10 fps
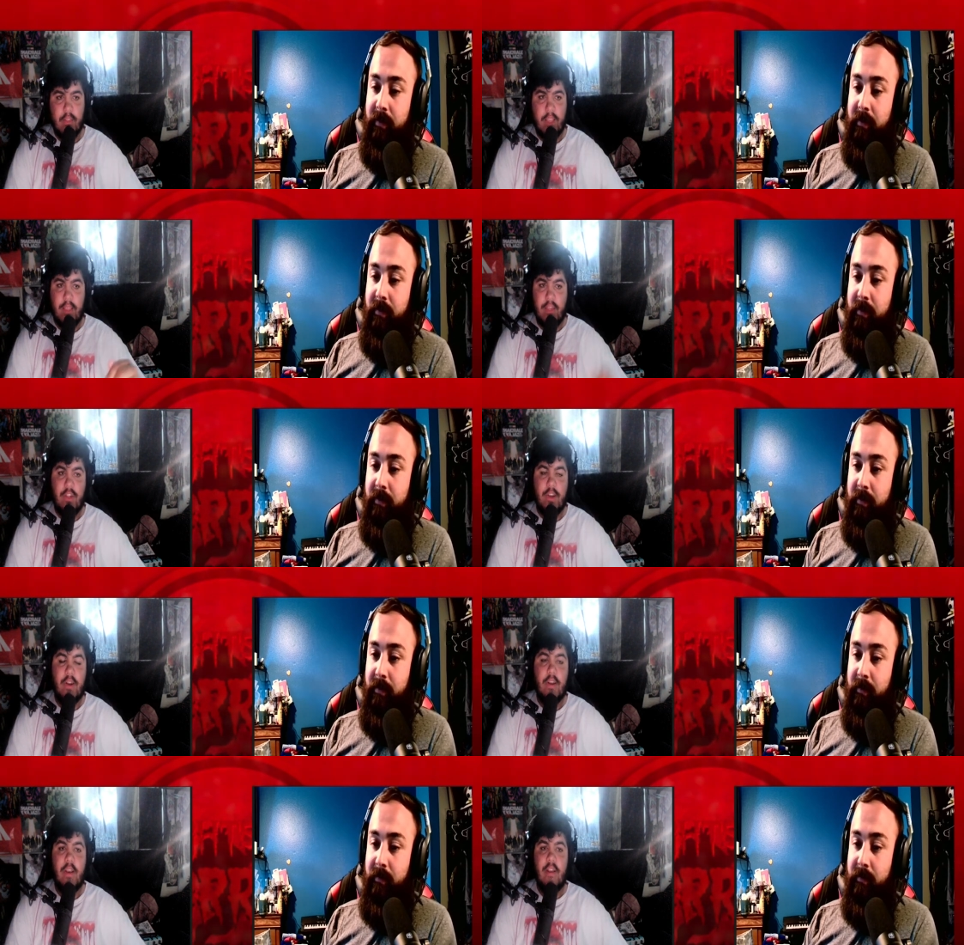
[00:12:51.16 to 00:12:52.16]
Speaker 1: like this
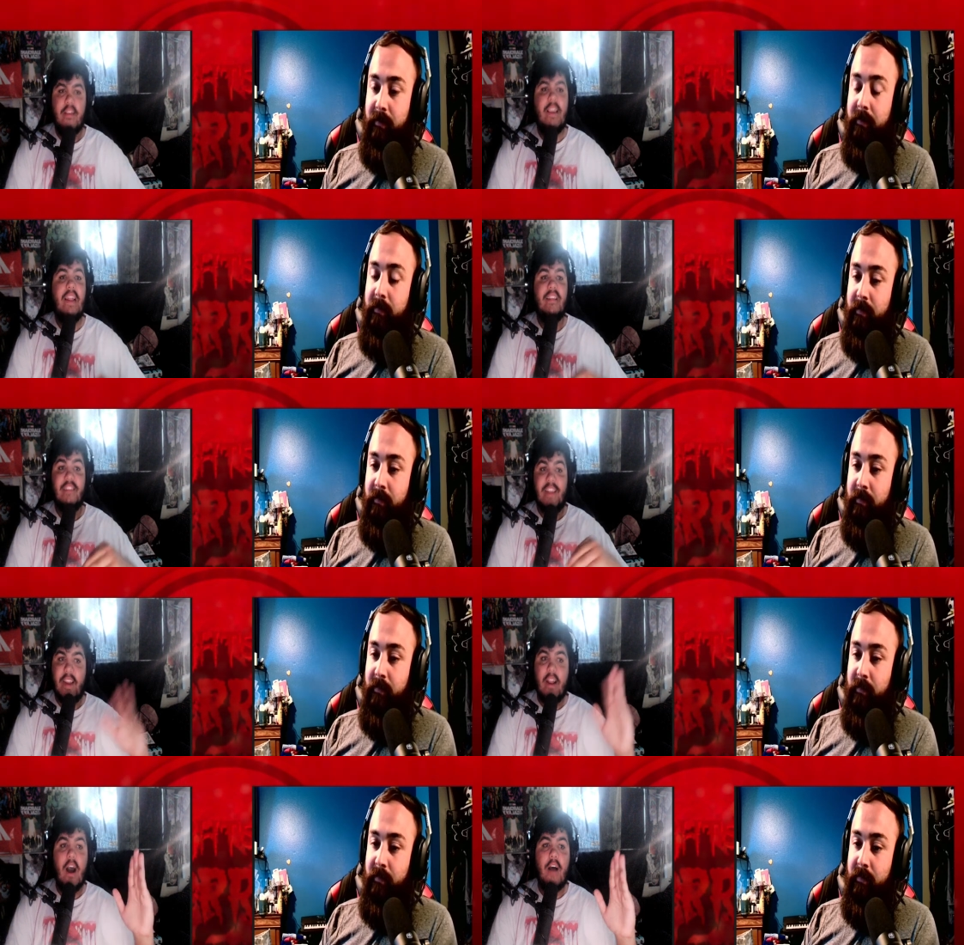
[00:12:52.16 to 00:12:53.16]
year, to kind of send
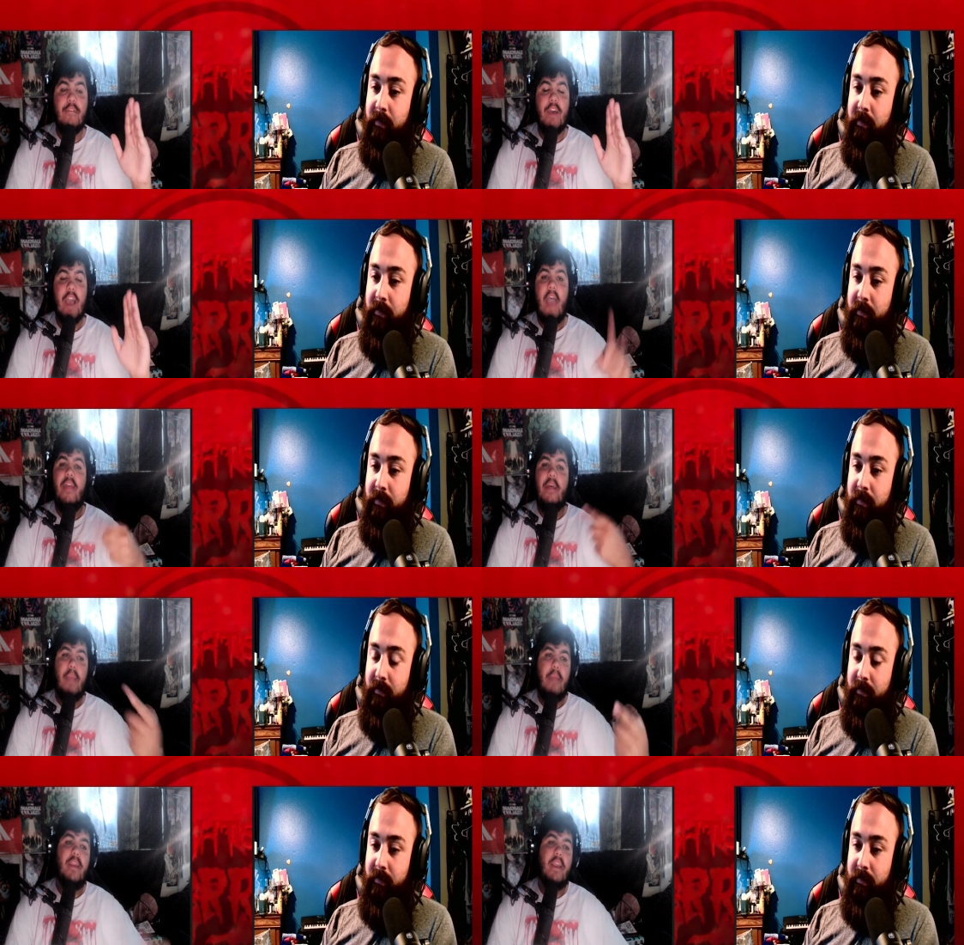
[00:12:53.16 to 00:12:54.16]
it off, and then
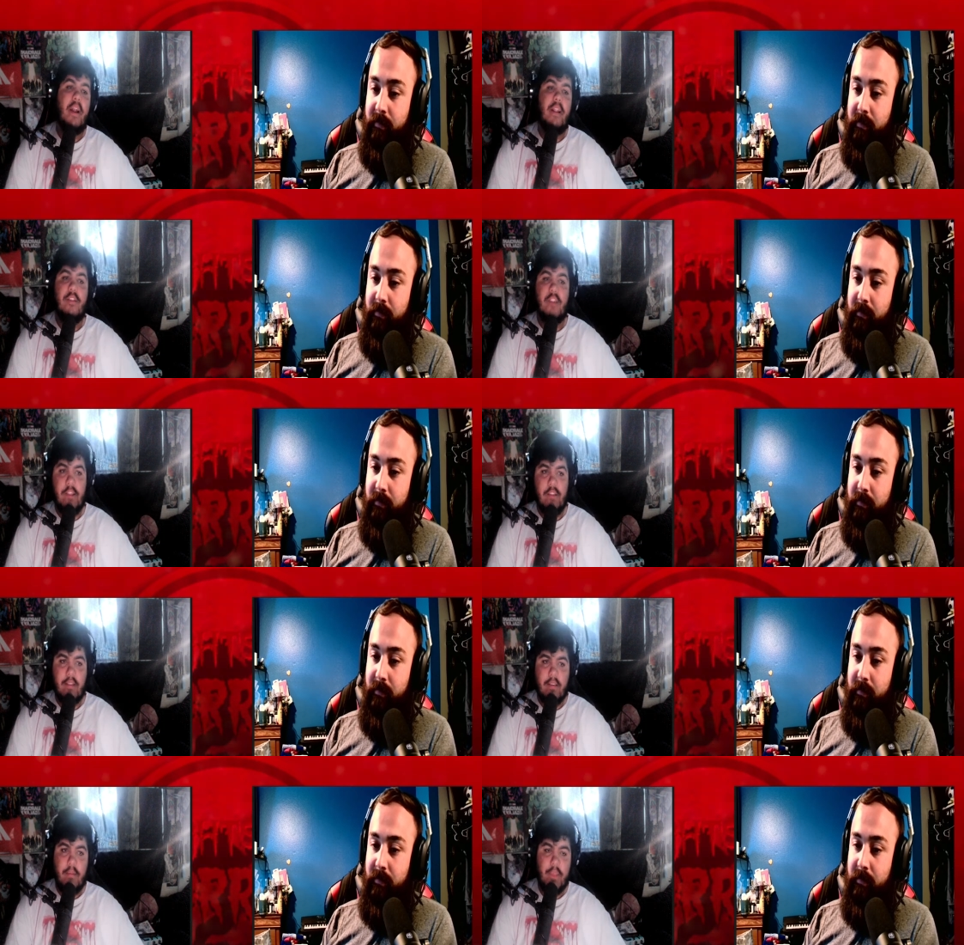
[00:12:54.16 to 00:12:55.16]
maybe gut it and change it to
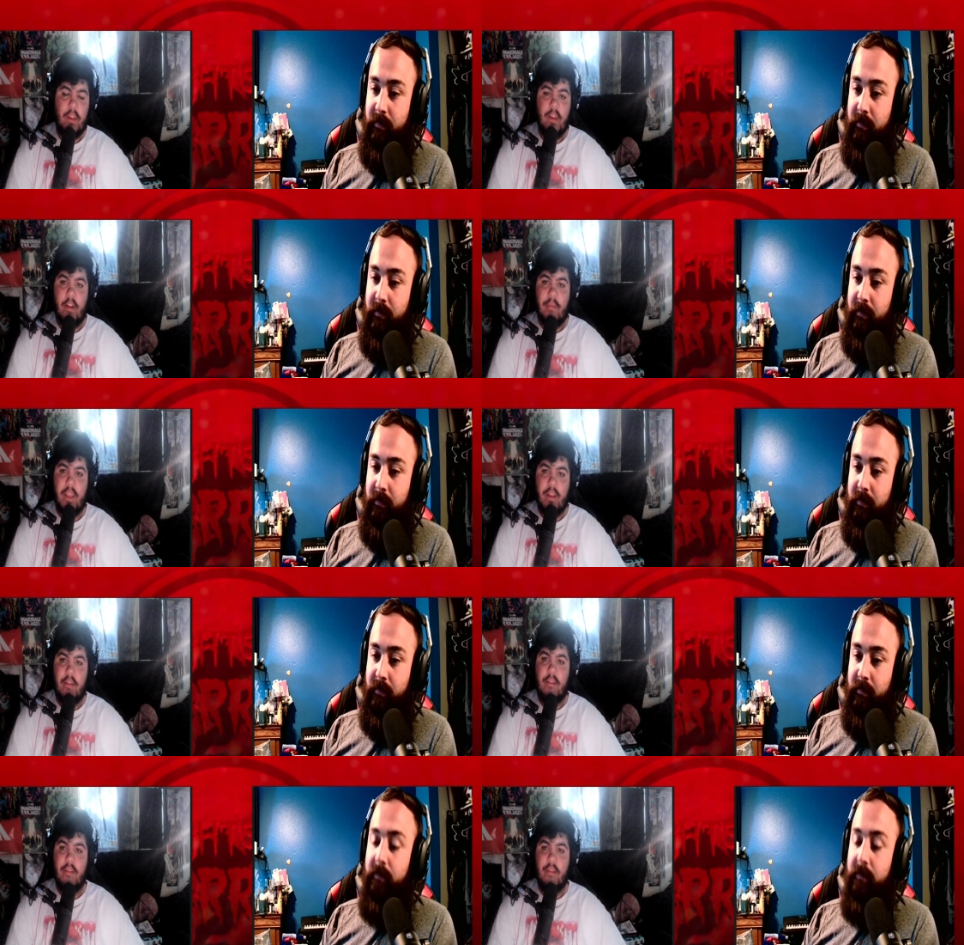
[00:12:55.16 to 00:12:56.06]
something. You know what I mean?